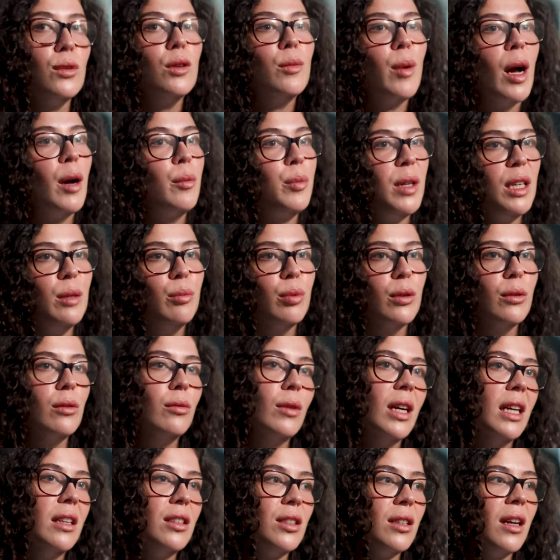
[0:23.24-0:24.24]
all about people,
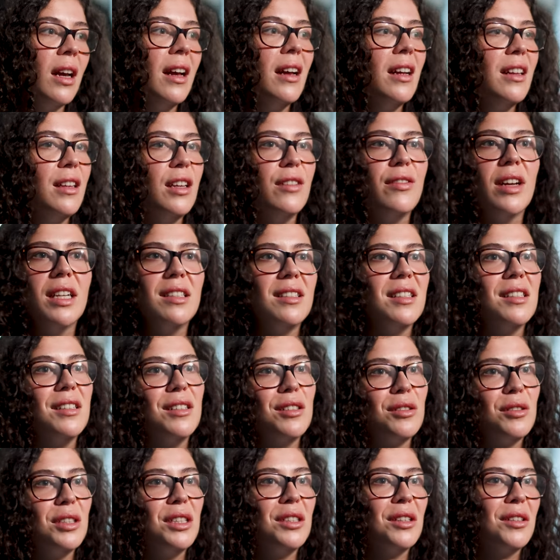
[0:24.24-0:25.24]
which the events
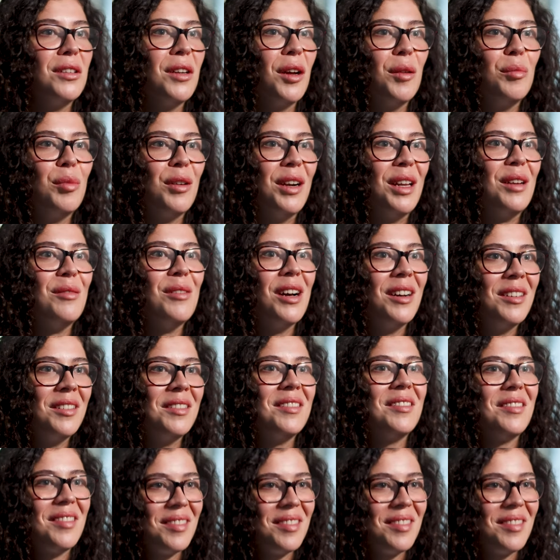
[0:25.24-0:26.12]
industry should know pretty well.